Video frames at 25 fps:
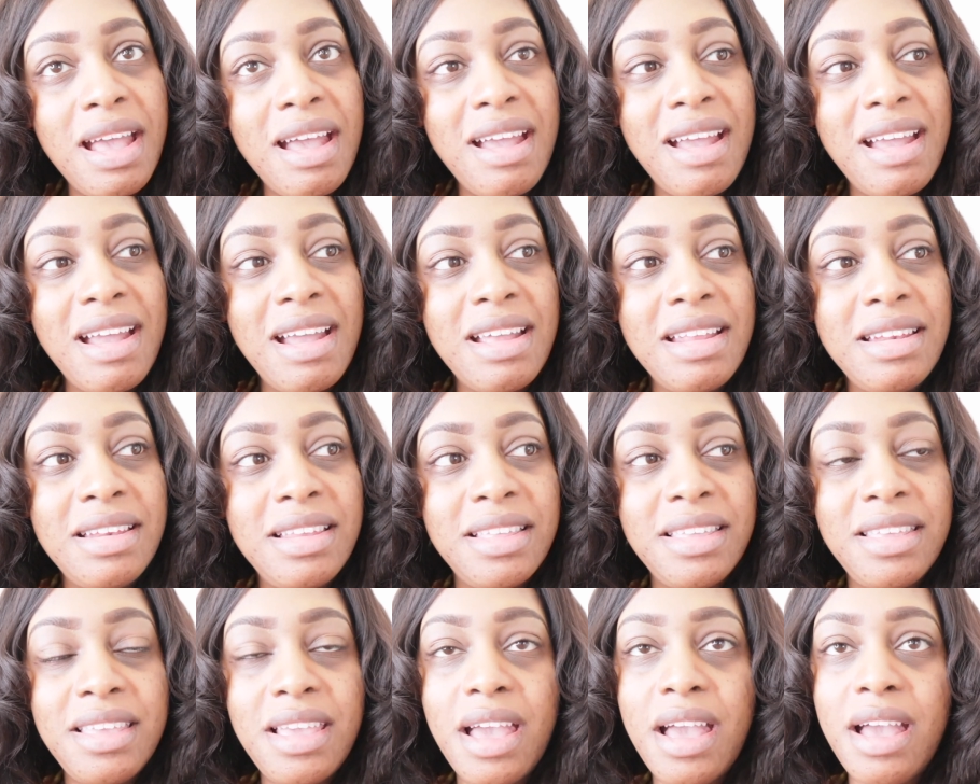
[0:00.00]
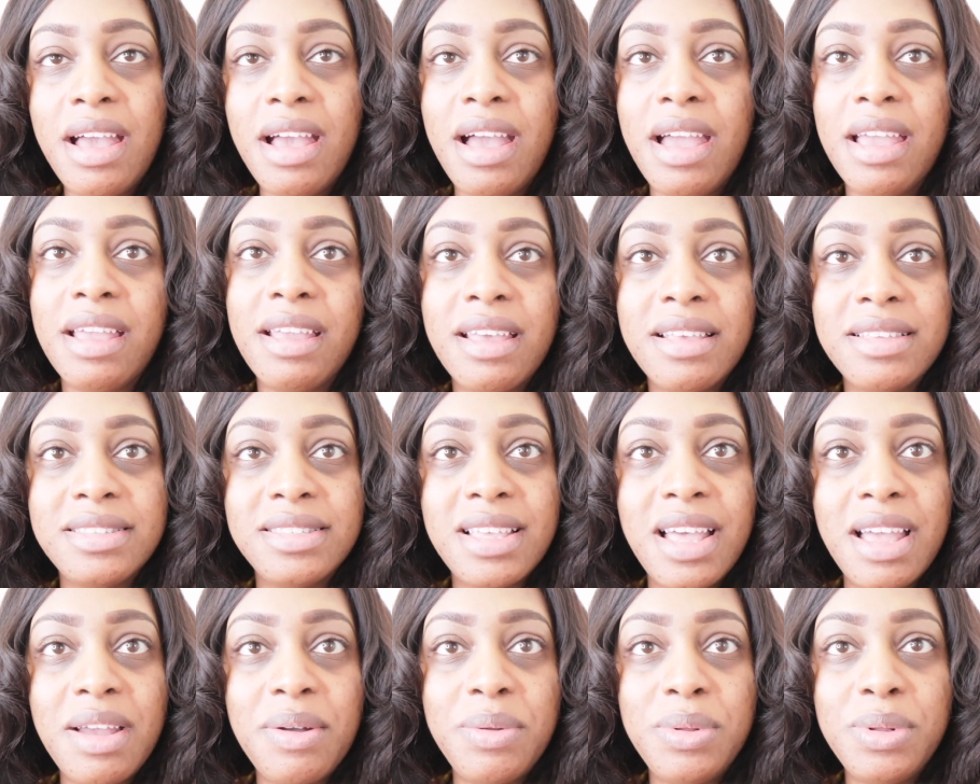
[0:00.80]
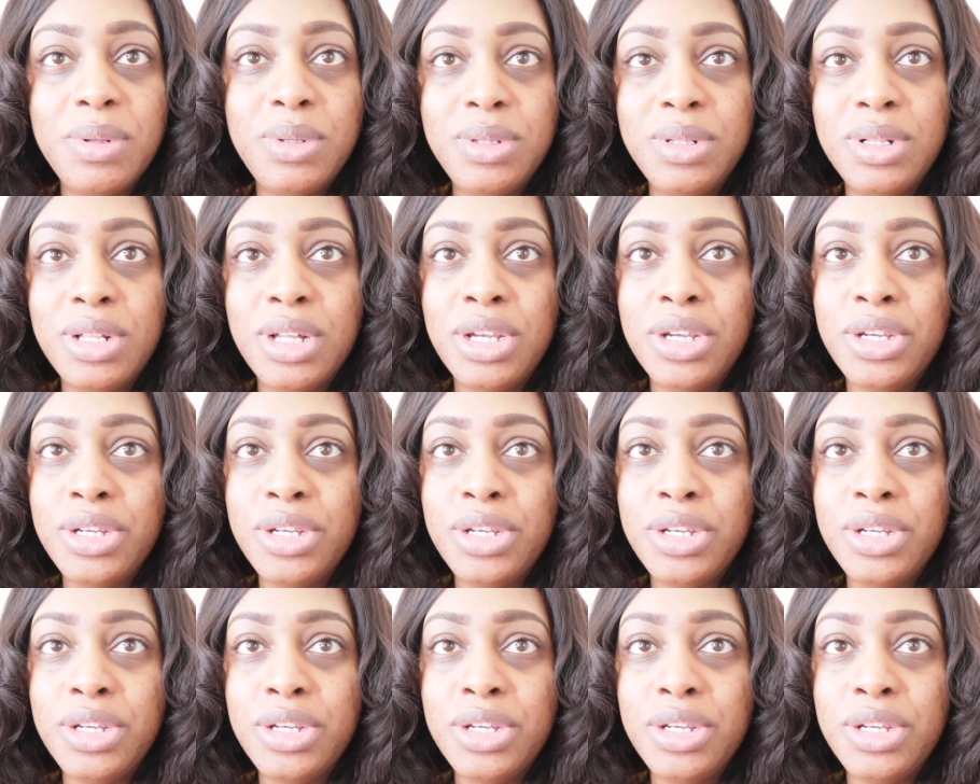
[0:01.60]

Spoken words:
And yeah, I guess I will